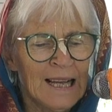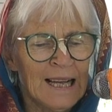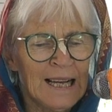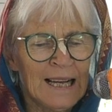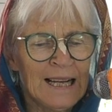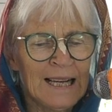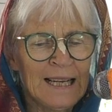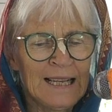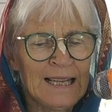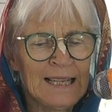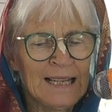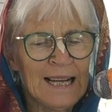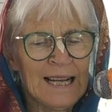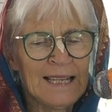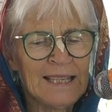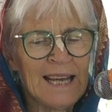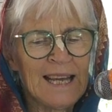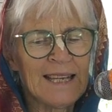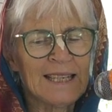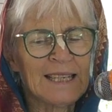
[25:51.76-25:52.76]

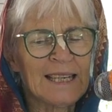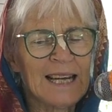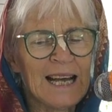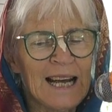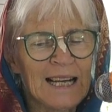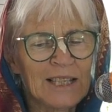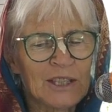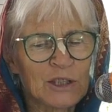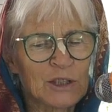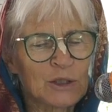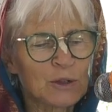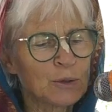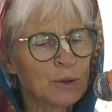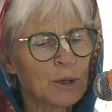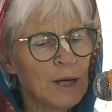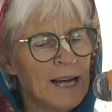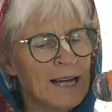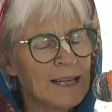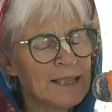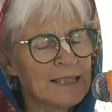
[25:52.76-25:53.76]
It had a large
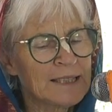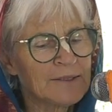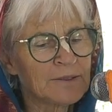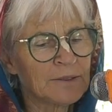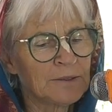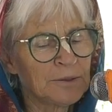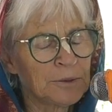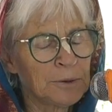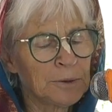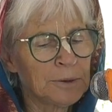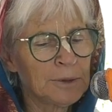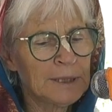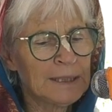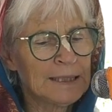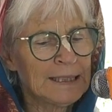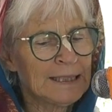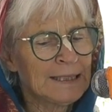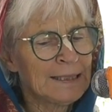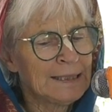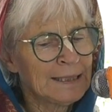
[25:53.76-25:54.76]
storehouse for food,
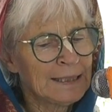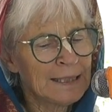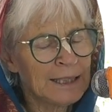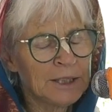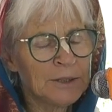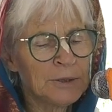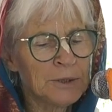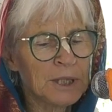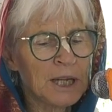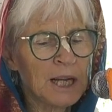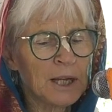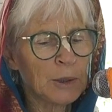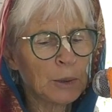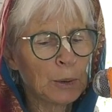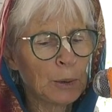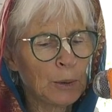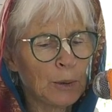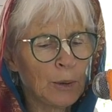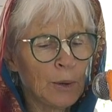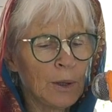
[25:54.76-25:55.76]
a kirtan
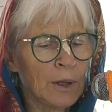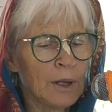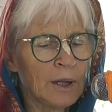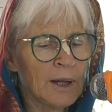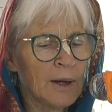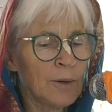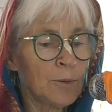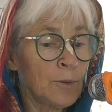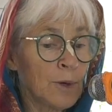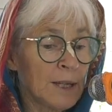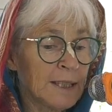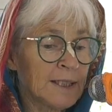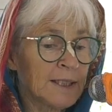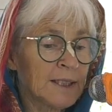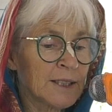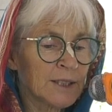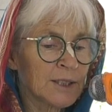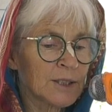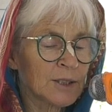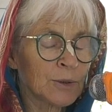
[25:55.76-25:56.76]
hall, a
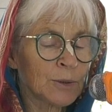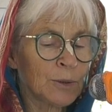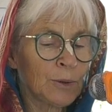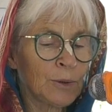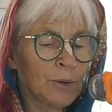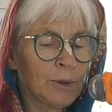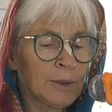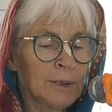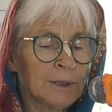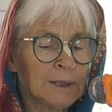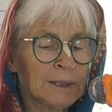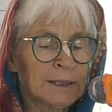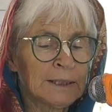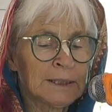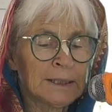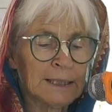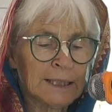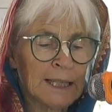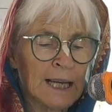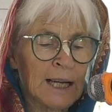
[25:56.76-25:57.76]
residence hall,
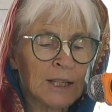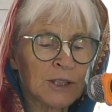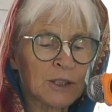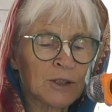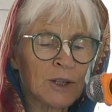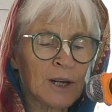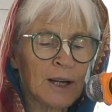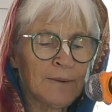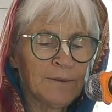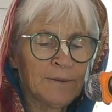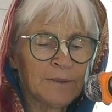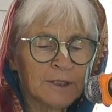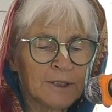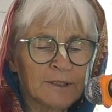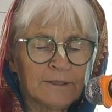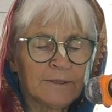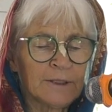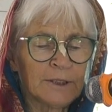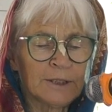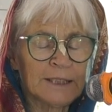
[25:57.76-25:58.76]
an ashram for
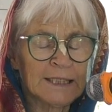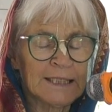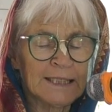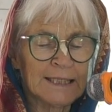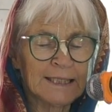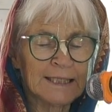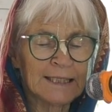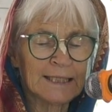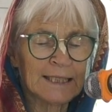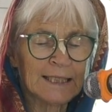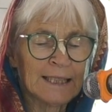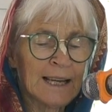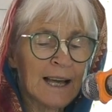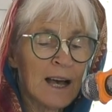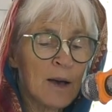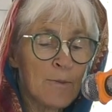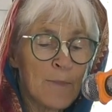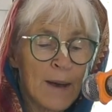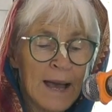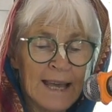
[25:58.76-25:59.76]
devotees,
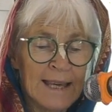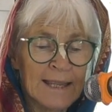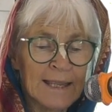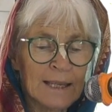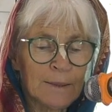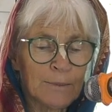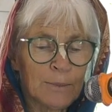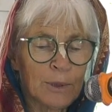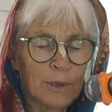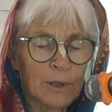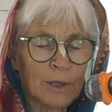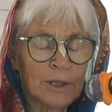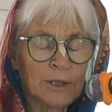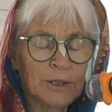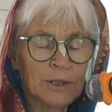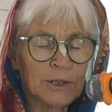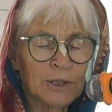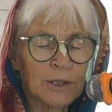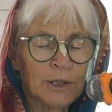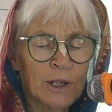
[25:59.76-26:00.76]
a bathing
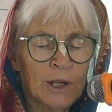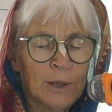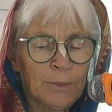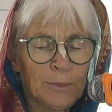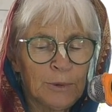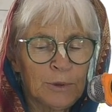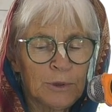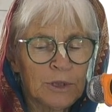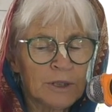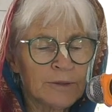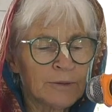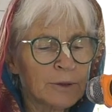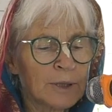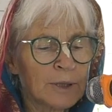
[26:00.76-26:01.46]
pond, beautiful